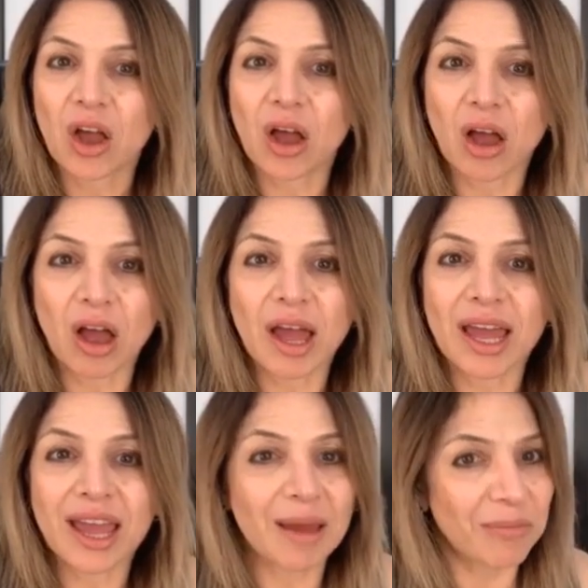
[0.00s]
I
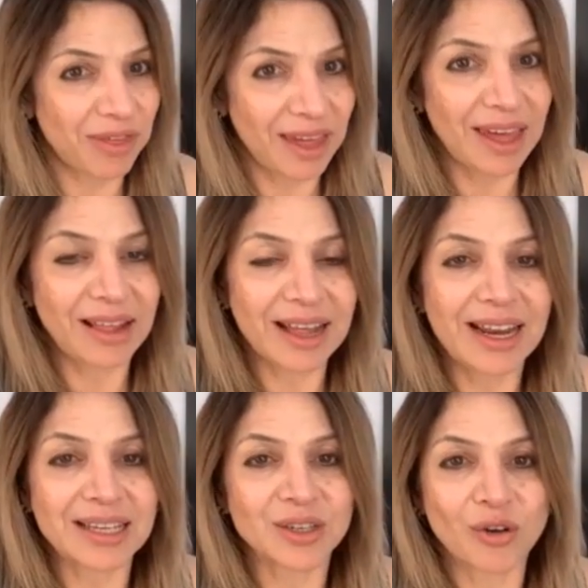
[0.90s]
am thinking that
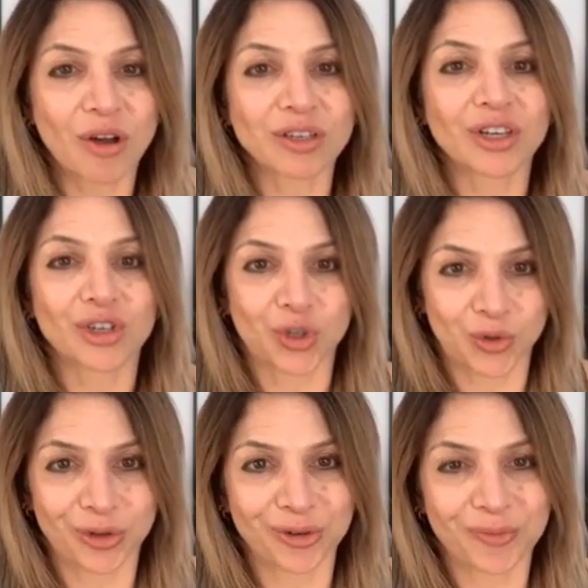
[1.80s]
is not
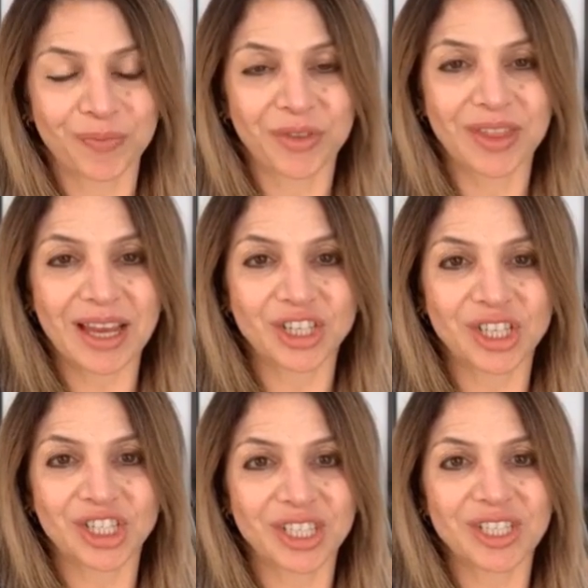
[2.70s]
true, that
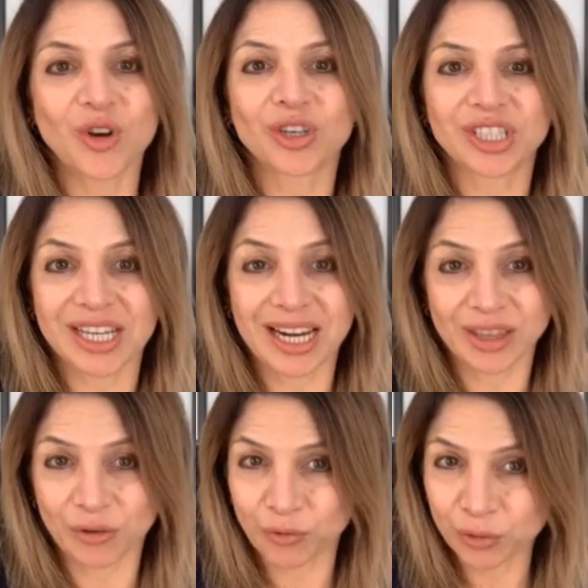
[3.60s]
she's just not telling the
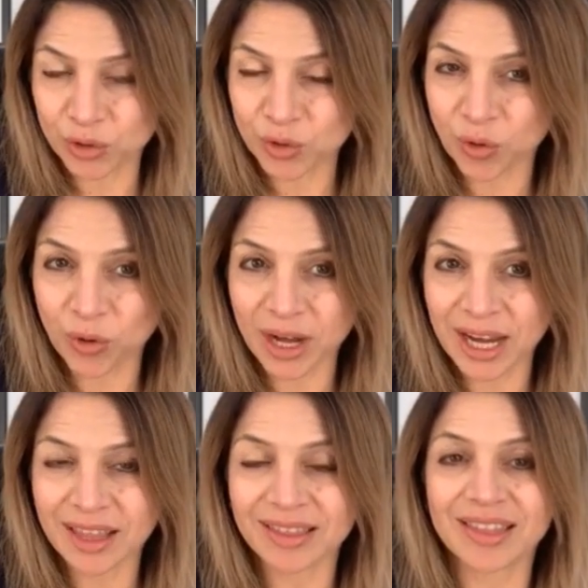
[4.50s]
full story,
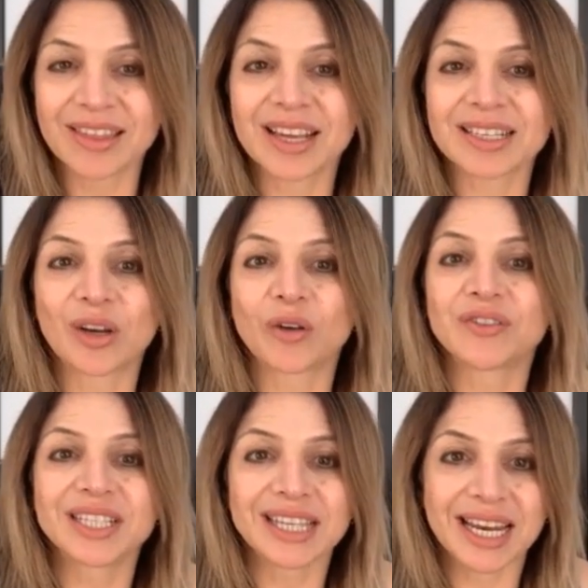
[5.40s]
that there's a lot of
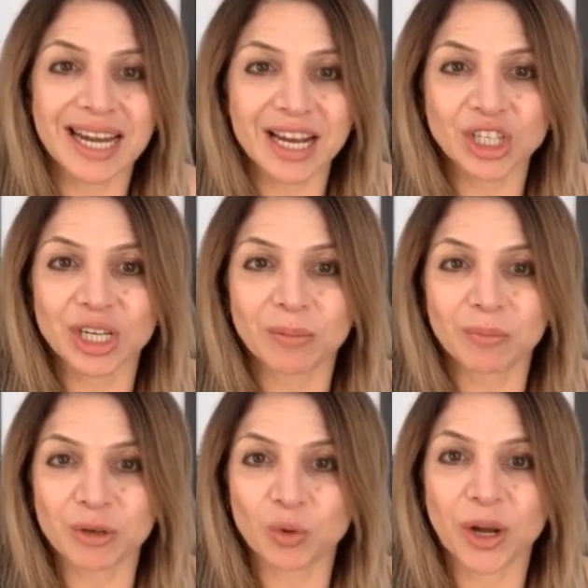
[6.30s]
disconnection
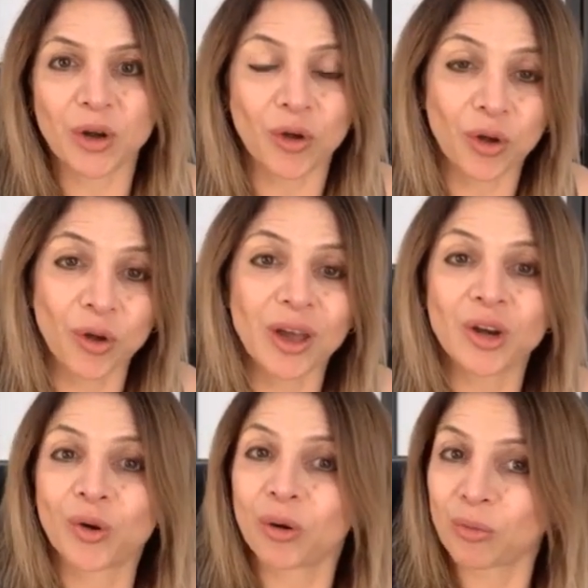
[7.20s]
between her and
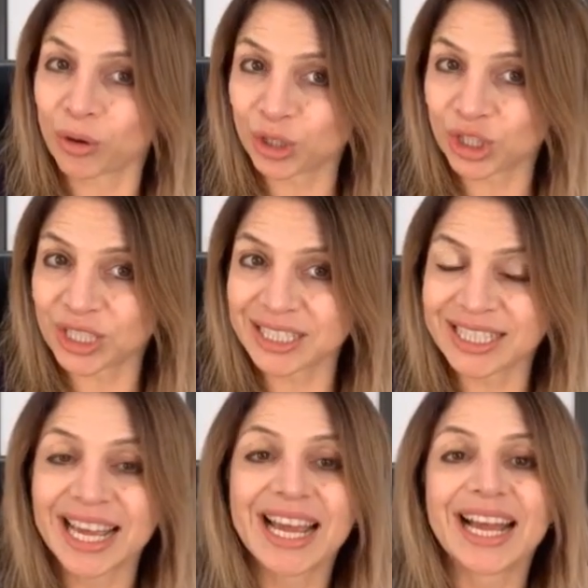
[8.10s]
her emotions,
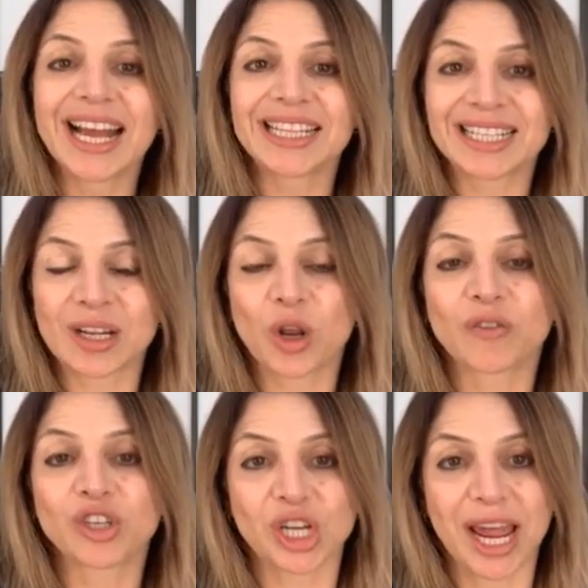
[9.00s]
and there's a lot of
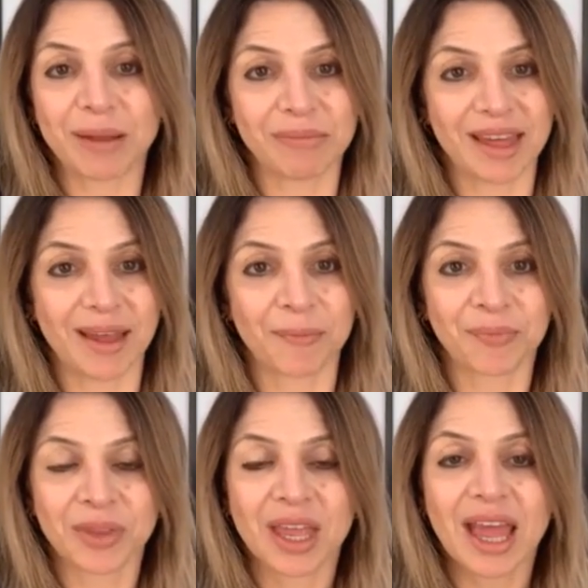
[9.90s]
shame there.
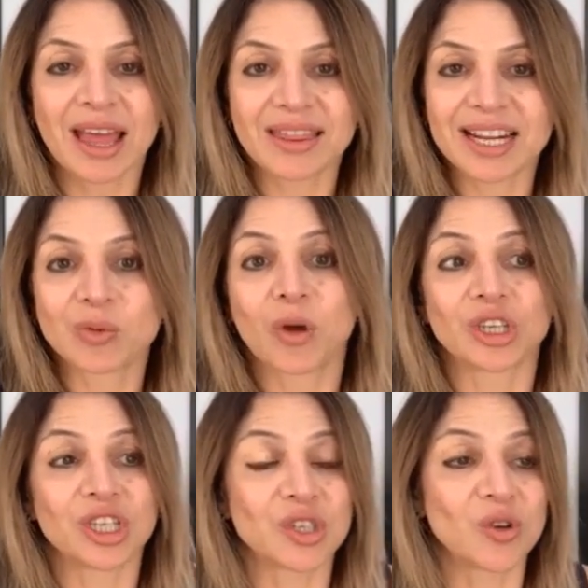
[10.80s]
And that's why
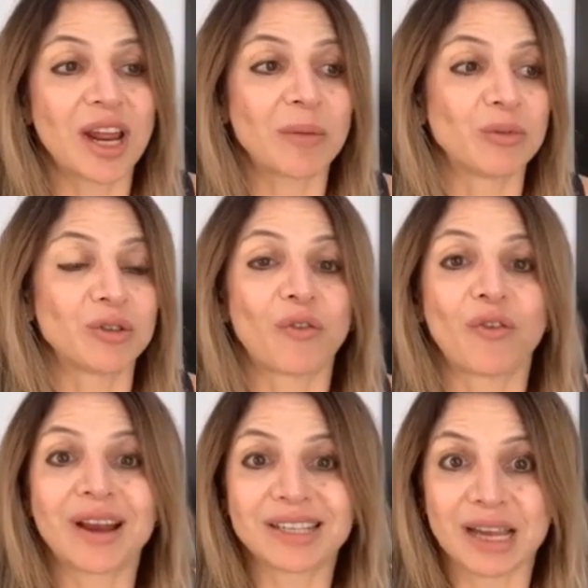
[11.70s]
she's not able to
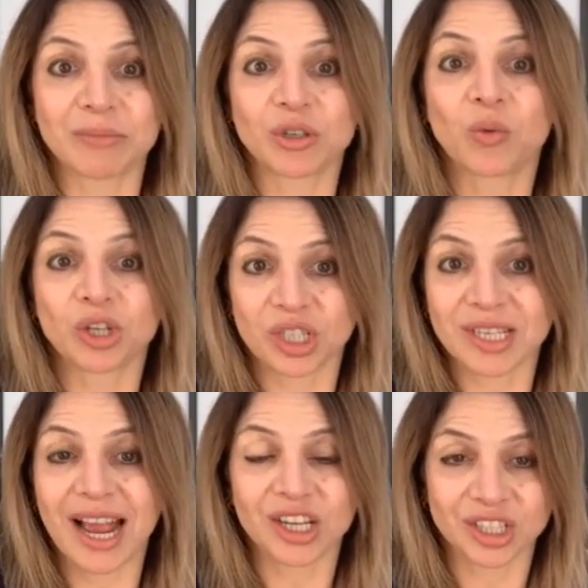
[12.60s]
front up to what she's
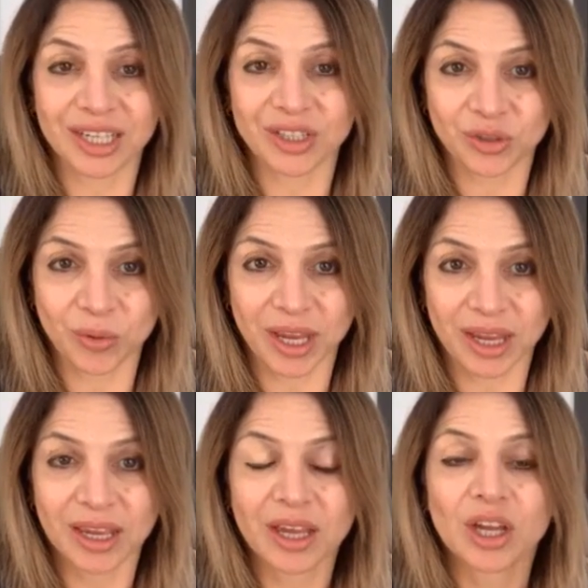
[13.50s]
actually doing.
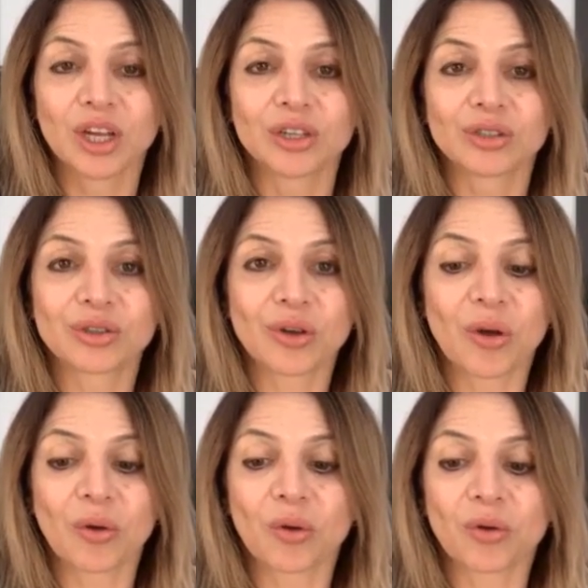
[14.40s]

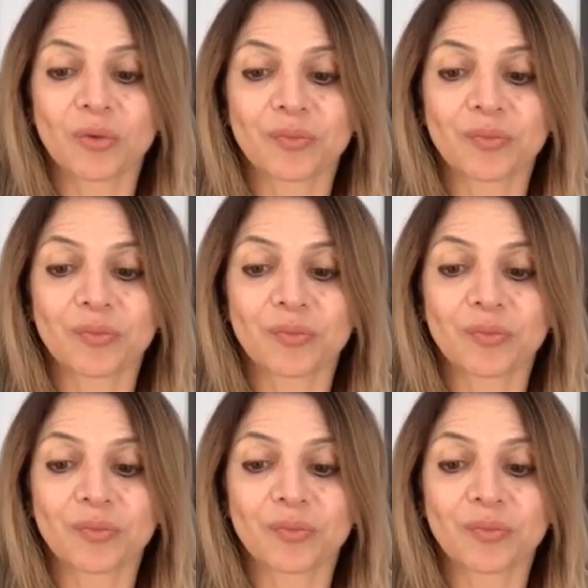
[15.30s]
So